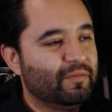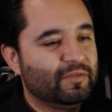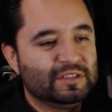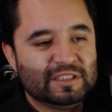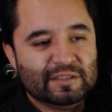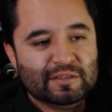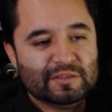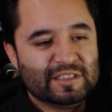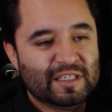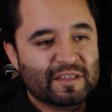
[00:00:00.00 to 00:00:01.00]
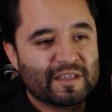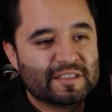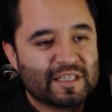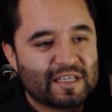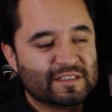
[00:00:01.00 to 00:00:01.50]
See, seeing this
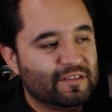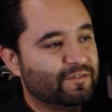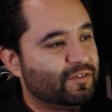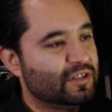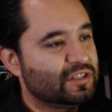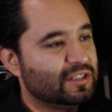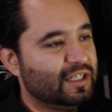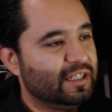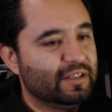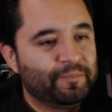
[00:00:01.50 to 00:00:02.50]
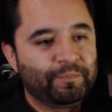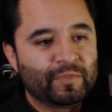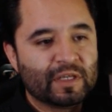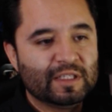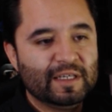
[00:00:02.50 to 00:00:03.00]
as the first link.
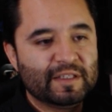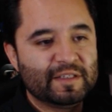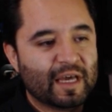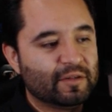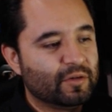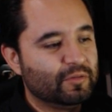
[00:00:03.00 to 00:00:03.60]
Click the download